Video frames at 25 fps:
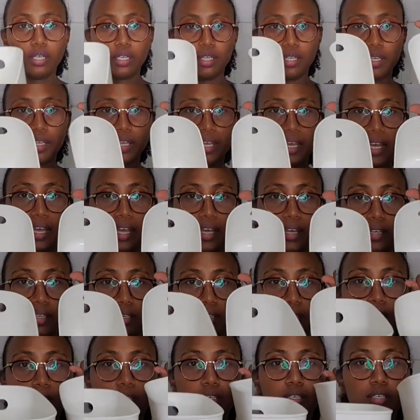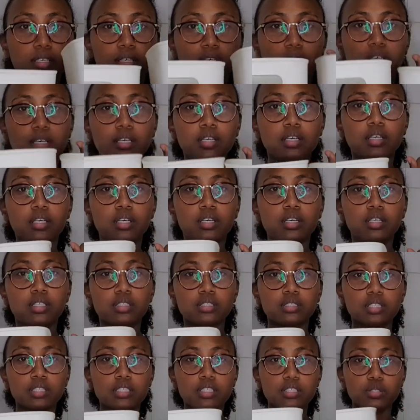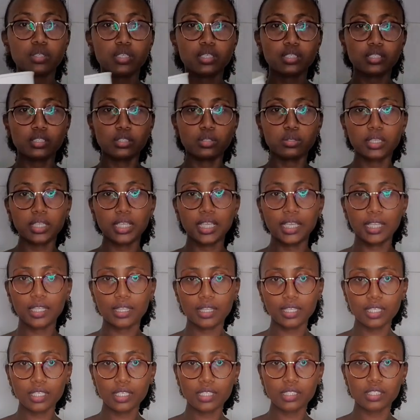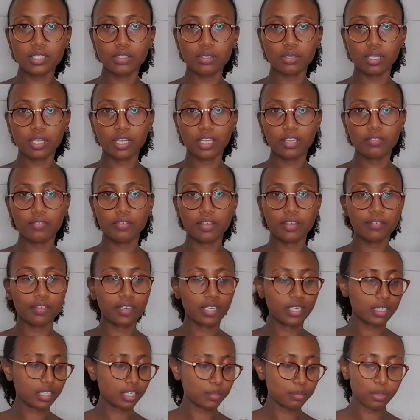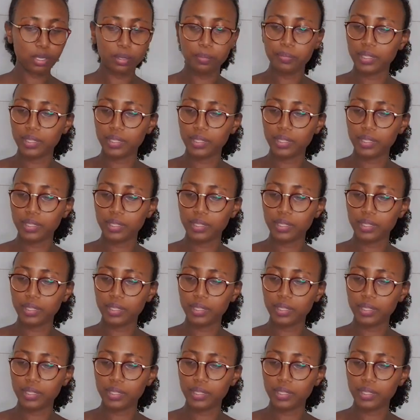Yeah, so these ones look like this. They're like 500 bob.